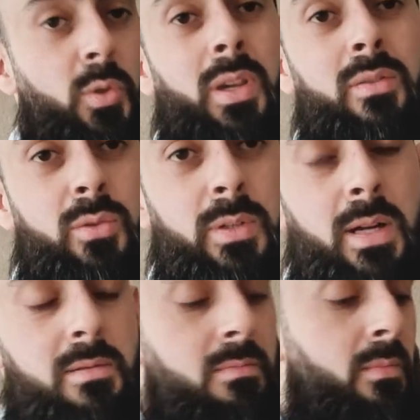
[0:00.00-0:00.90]
You can do
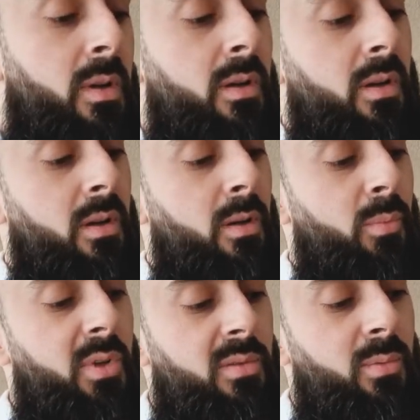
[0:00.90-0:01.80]
that,
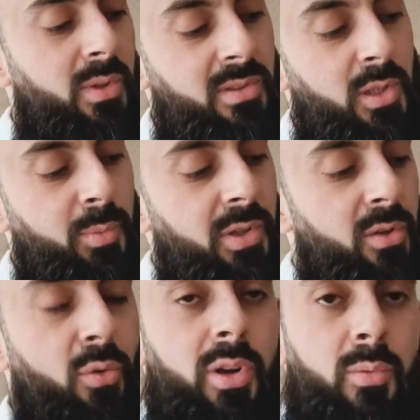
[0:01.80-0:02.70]
but it was a little bit
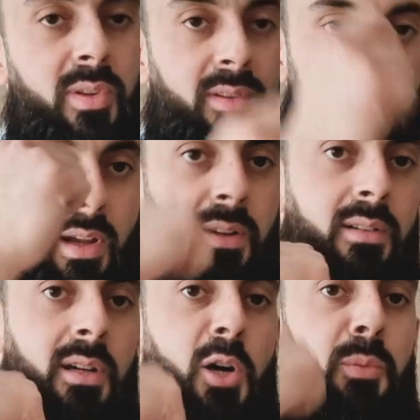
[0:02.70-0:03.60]
annoying with getting the